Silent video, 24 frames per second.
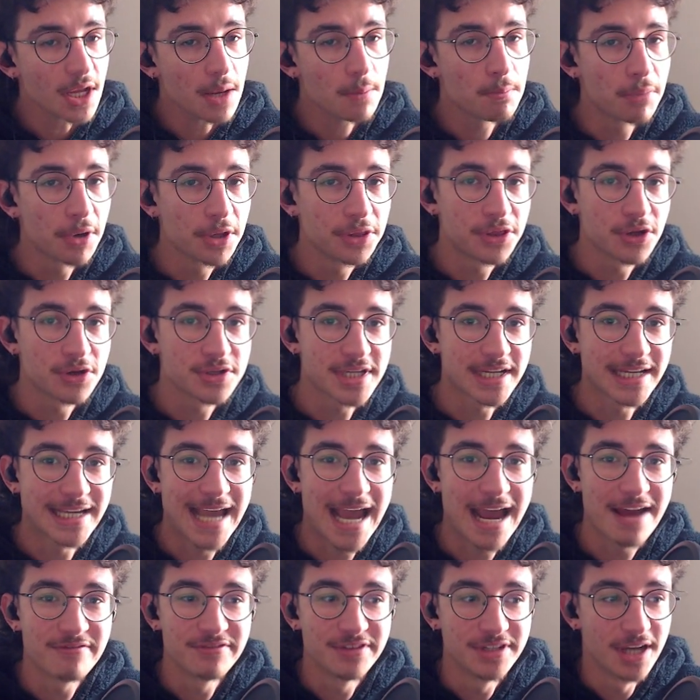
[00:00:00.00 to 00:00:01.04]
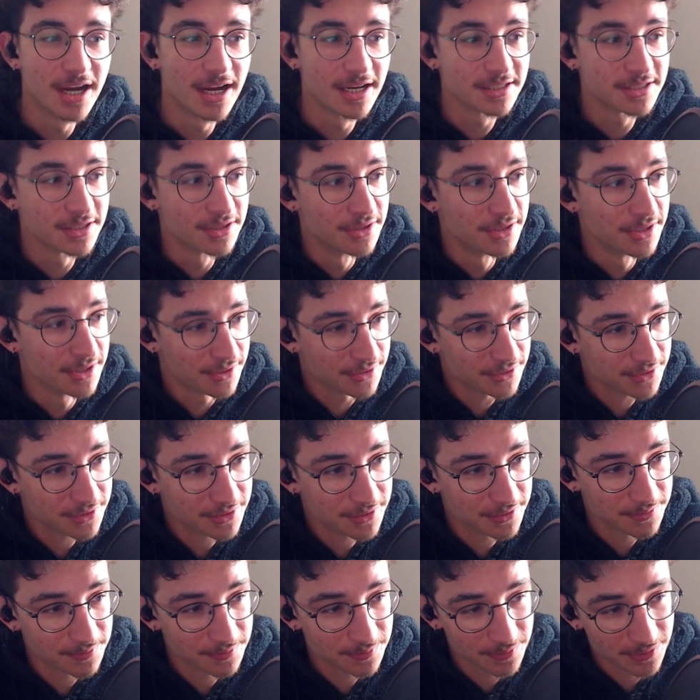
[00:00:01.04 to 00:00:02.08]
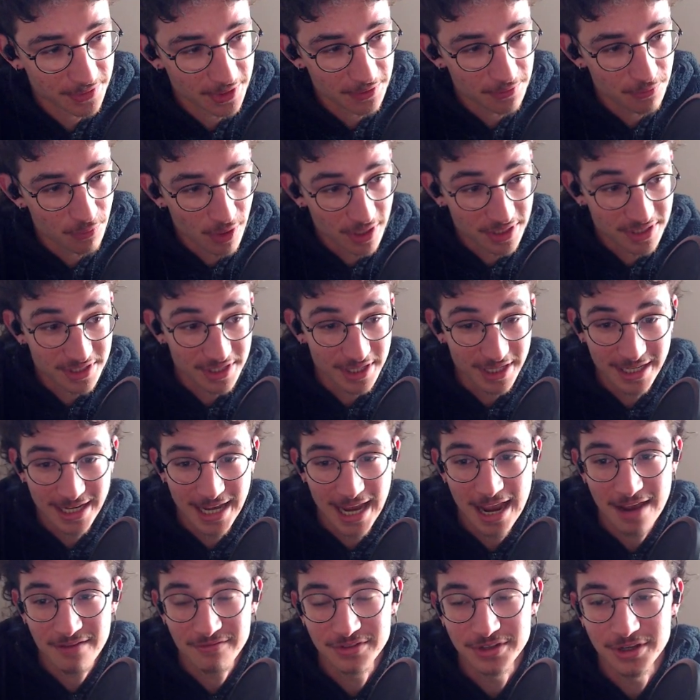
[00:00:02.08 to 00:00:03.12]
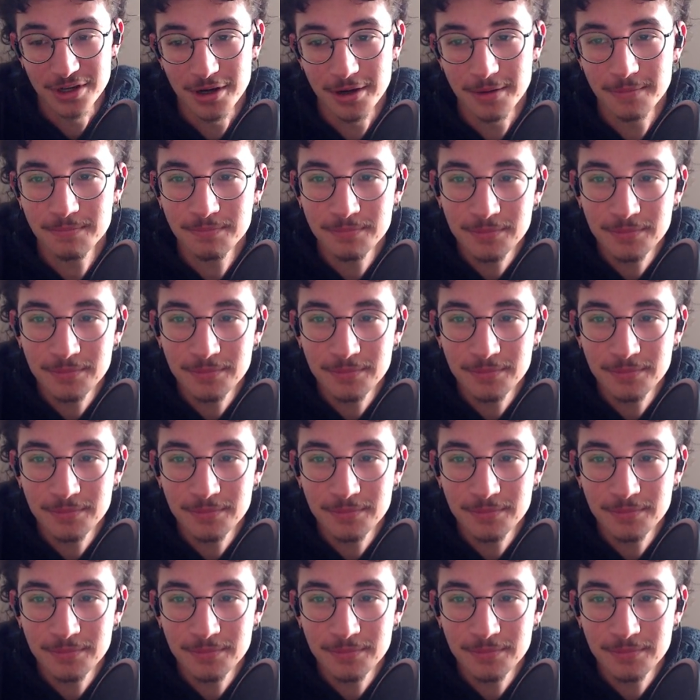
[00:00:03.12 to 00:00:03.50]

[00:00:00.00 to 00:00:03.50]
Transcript: But there's a caveat to this. What's the caveat?